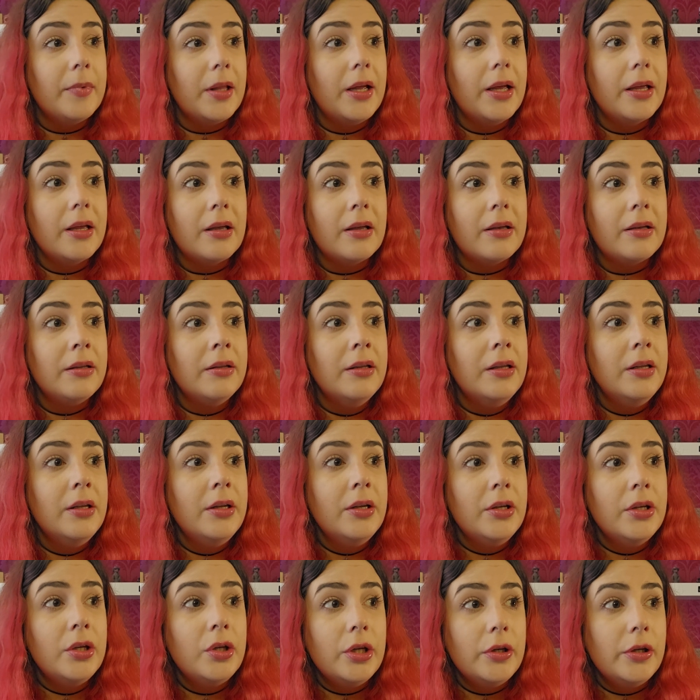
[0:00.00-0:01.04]
Like,
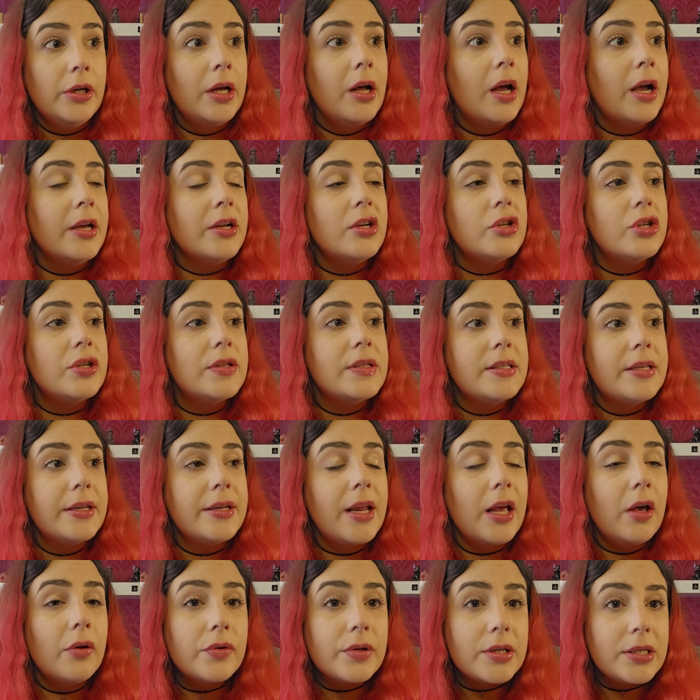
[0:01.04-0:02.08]
yeah, I just
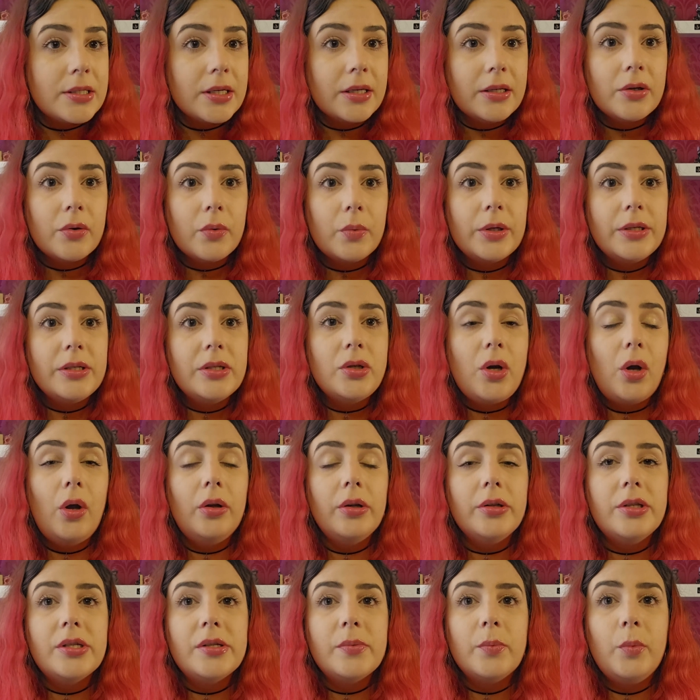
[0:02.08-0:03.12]
announced in the
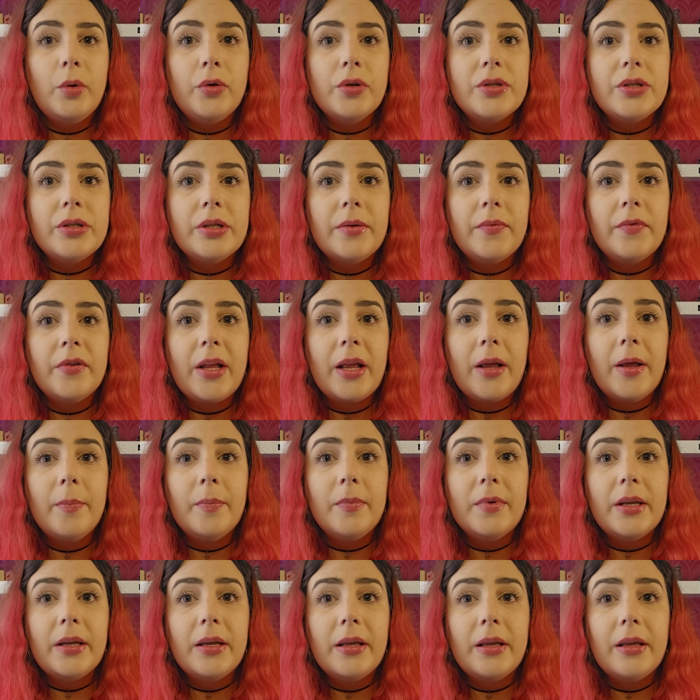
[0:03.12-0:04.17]
results, most of them,